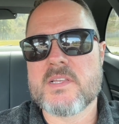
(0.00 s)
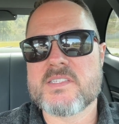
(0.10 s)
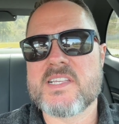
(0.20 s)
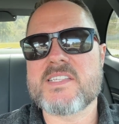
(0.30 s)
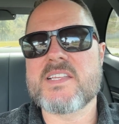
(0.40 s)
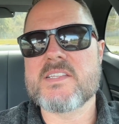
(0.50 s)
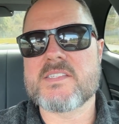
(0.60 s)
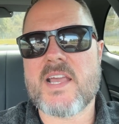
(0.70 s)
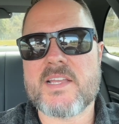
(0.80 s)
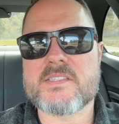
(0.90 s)
60
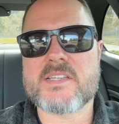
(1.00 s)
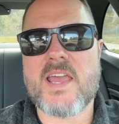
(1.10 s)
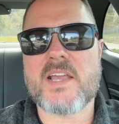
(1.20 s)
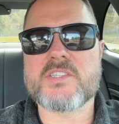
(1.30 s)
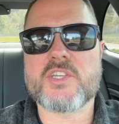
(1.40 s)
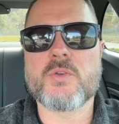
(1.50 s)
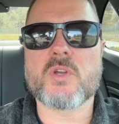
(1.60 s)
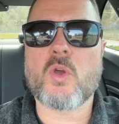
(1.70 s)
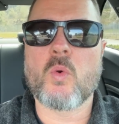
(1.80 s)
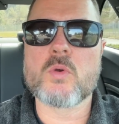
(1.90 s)
seconds to execute a
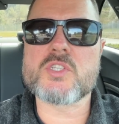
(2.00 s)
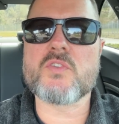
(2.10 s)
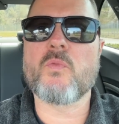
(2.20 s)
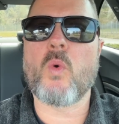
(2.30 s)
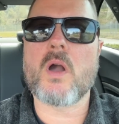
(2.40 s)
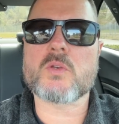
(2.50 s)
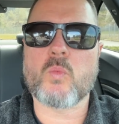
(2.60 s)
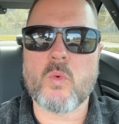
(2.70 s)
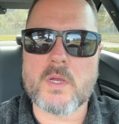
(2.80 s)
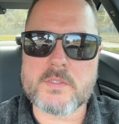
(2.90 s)
course you've
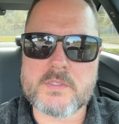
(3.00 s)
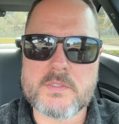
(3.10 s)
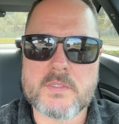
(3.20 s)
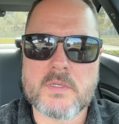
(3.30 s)
walked once,